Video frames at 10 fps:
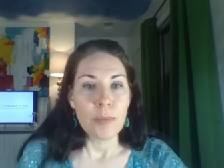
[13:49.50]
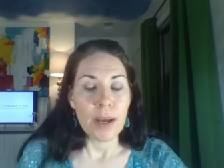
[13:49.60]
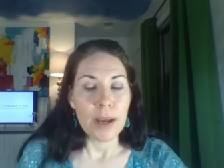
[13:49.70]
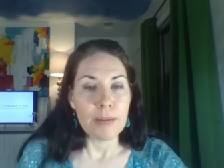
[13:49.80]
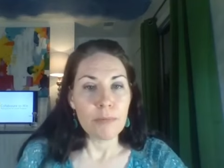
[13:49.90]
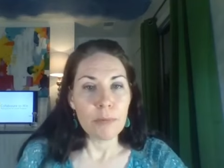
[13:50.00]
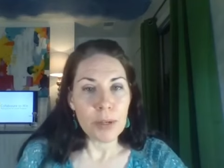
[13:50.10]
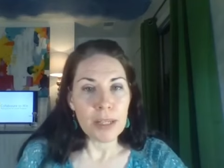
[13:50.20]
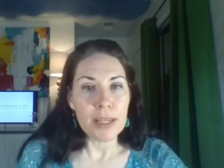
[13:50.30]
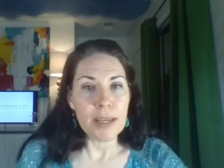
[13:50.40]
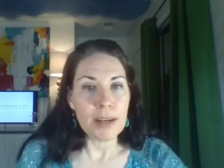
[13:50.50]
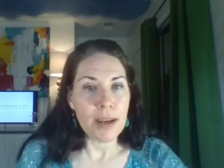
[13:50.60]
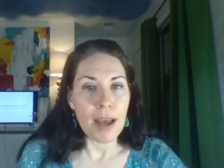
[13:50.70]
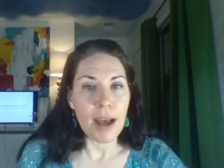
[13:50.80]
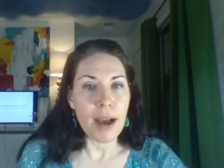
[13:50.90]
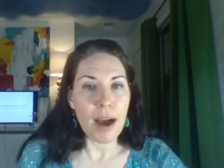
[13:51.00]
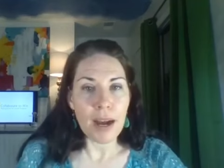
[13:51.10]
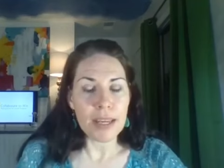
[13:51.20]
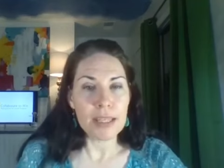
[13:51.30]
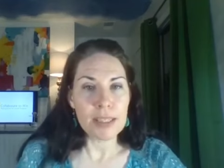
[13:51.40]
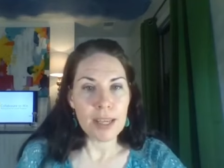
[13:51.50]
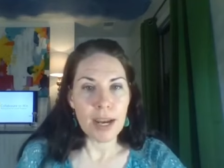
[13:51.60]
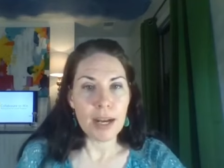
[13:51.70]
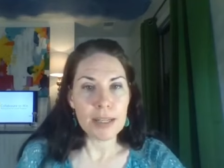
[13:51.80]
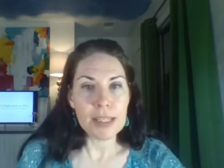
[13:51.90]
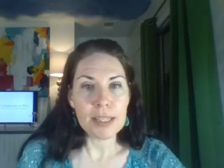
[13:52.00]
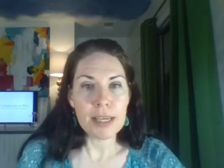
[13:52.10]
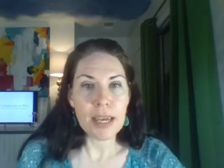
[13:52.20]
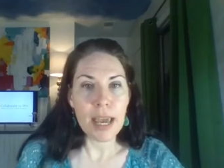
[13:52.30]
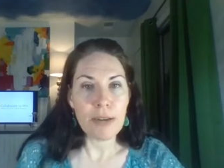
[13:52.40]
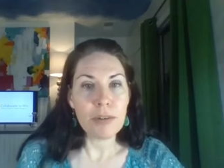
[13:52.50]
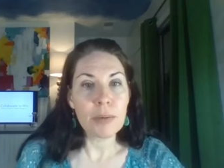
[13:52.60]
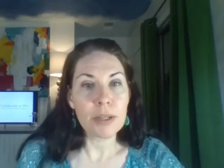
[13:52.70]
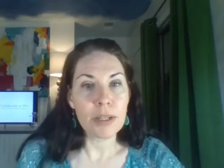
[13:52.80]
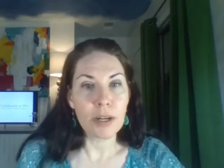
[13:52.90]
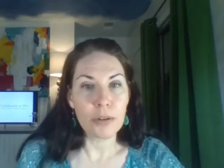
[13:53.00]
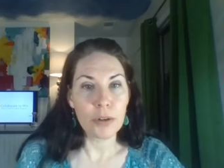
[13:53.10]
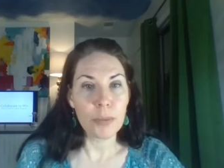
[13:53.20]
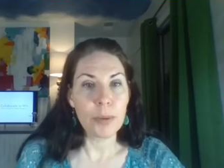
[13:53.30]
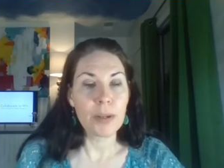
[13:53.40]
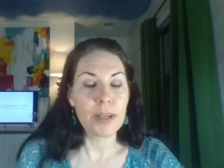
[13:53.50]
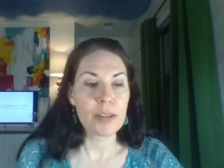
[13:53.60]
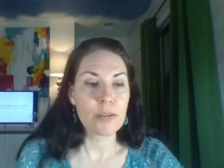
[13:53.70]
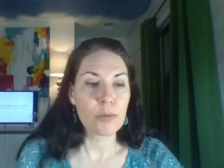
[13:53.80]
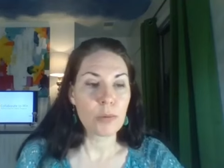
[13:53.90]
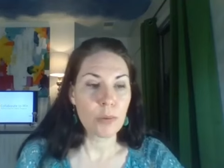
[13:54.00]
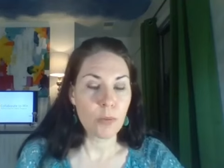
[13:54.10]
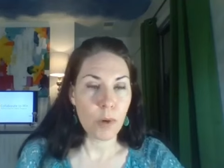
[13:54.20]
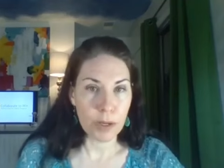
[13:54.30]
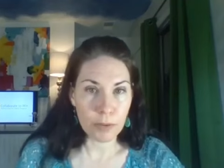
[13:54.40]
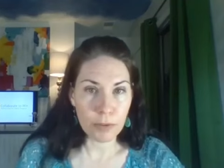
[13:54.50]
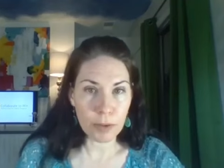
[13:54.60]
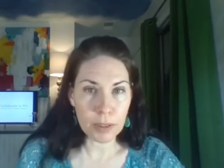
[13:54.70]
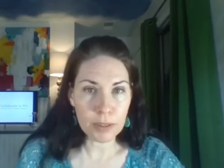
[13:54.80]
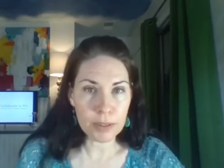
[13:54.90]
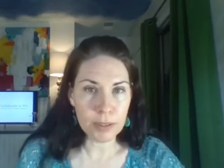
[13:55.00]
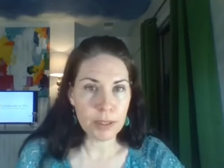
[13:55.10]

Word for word: i really can say honestly everyone in our group is wonderful